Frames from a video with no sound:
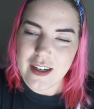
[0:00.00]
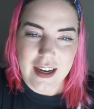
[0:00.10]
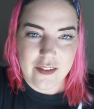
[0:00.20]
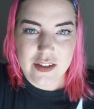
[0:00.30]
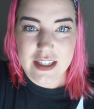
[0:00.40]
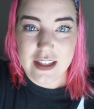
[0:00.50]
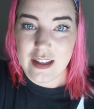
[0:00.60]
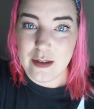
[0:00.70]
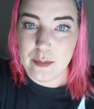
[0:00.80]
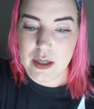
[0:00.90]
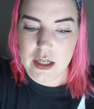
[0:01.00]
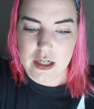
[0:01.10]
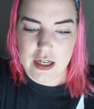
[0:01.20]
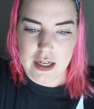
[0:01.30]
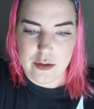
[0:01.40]
I haven't seen them
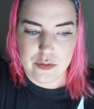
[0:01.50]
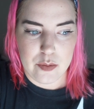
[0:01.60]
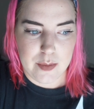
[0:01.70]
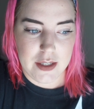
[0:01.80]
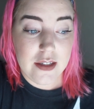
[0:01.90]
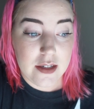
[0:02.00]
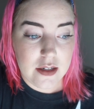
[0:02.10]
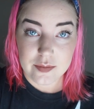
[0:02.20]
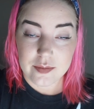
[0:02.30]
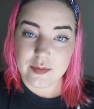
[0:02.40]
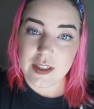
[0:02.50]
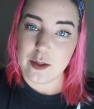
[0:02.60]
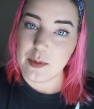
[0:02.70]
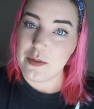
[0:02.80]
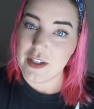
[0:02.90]
in a few months.
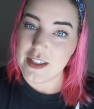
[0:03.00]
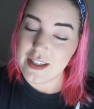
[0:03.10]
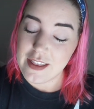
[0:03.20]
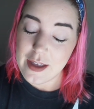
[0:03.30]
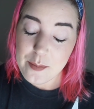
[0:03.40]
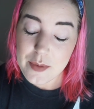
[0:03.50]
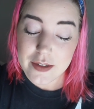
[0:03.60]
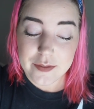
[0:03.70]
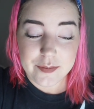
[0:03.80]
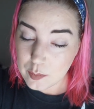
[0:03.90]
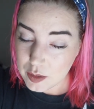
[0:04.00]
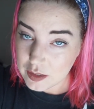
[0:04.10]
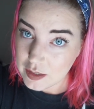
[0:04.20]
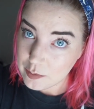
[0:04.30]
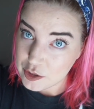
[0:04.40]
It'll be fun to see them, but
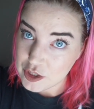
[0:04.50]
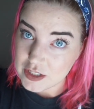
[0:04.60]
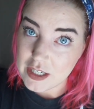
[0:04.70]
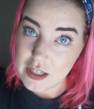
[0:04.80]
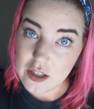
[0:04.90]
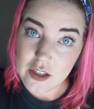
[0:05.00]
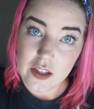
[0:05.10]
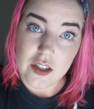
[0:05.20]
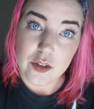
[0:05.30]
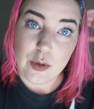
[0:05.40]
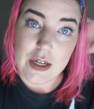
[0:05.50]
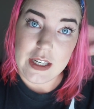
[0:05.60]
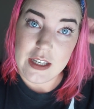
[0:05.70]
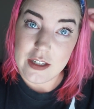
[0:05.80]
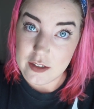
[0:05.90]
I was just getting
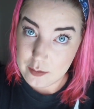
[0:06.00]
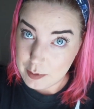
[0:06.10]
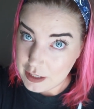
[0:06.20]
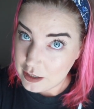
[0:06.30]
ready and my